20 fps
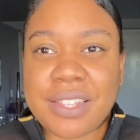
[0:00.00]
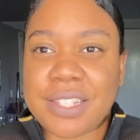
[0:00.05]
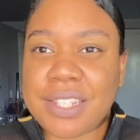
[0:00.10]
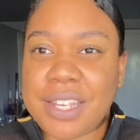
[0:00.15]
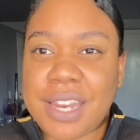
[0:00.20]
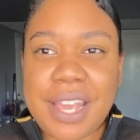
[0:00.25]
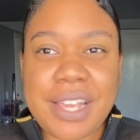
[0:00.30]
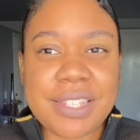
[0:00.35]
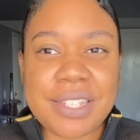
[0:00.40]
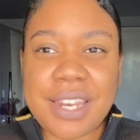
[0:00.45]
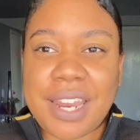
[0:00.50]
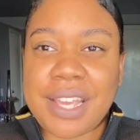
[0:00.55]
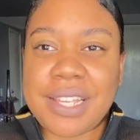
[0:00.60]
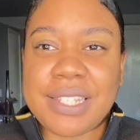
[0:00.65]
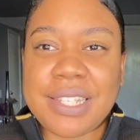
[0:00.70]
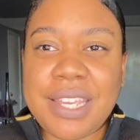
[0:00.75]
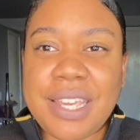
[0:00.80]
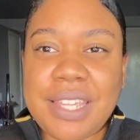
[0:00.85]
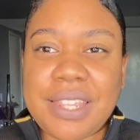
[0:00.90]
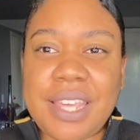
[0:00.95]
Today's the
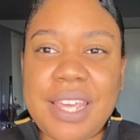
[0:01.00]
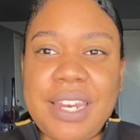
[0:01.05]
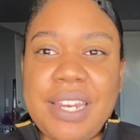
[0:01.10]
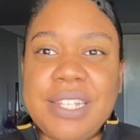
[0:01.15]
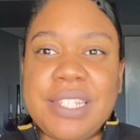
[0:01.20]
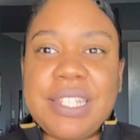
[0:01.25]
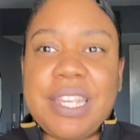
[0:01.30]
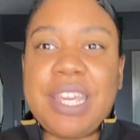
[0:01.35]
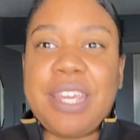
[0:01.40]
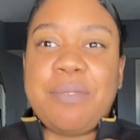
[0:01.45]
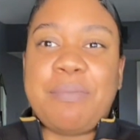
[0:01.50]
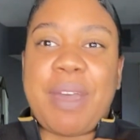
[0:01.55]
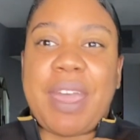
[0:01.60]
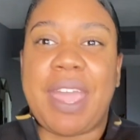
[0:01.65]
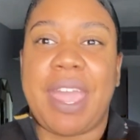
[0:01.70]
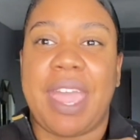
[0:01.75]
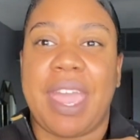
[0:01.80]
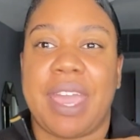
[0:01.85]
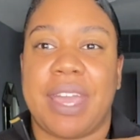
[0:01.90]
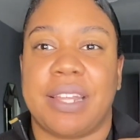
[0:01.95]
19th, and it's in my
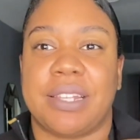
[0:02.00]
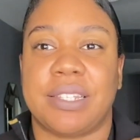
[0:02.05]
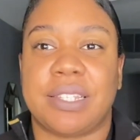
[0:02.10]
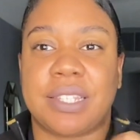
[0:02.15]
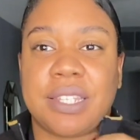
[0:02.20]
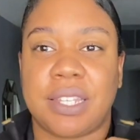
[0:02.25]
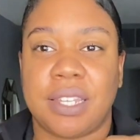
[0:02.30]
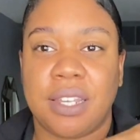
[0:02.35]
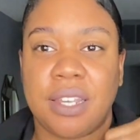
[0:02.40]
hands.